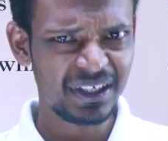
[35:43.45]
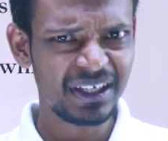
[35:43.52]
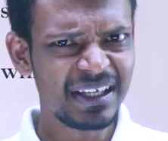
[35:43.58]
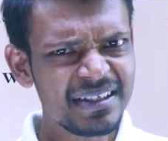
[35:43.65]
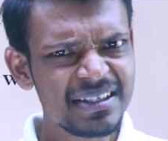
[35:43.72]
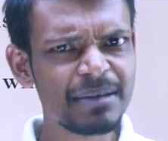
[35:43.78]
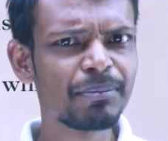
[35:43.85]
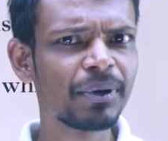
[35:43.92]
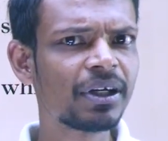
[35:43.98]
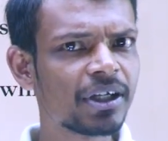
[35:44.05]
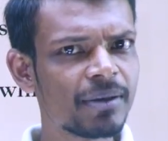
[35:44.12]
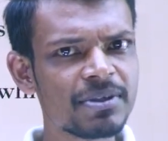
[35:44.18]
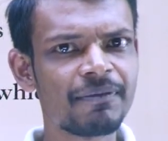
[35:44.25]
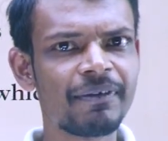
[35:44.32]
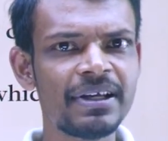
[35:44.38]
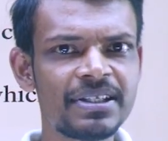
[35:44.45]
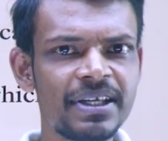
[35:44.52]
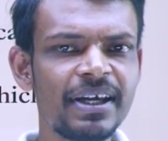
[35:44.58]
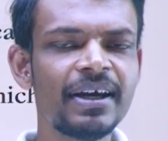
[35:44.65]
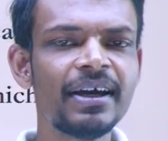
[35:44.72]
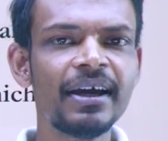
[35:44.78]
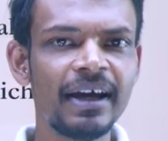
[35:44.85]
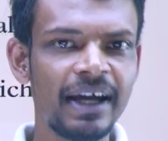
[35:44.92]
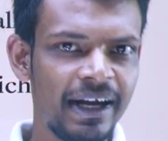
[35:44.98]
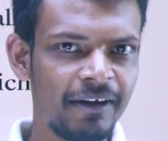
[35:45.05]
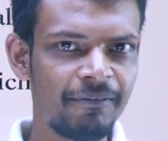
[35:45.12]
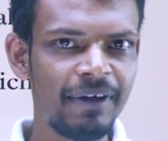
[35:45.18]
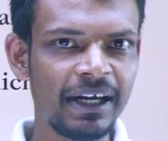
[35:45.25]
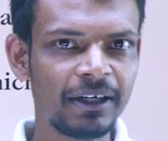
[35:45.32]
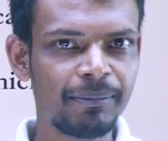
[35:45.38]
in simple terms if I say, and
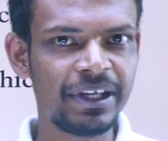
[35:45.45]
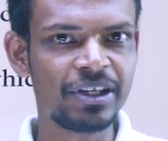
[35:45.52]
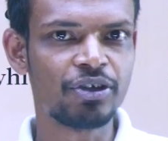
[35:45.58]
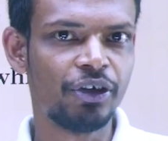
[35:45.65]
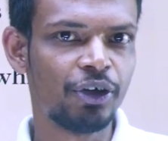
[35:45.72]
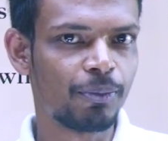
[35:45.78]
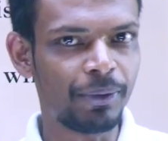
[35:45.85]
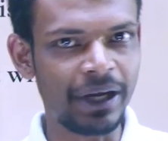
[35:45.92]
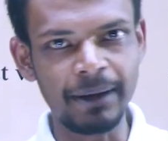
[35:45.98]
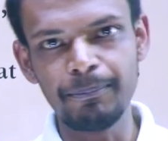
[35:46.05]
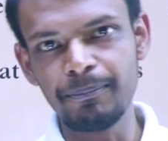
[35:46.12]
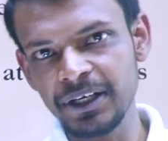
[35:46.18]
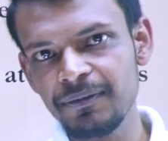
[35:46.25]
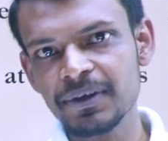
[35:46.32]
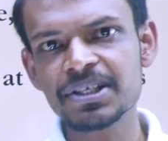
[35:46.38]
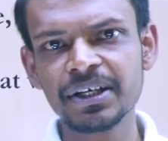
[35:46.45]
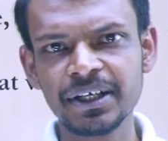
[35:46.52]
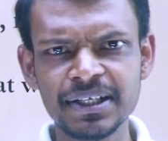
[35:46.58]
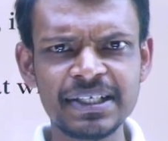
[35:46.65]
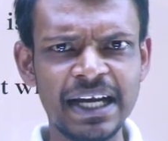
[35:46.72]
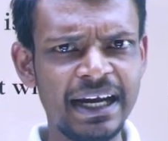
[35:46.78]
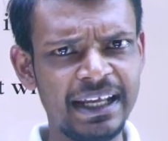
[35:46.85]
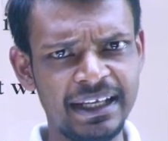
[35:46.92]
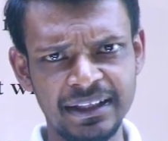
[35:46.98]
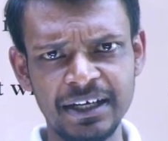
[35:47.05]
in fact based on your previous understanding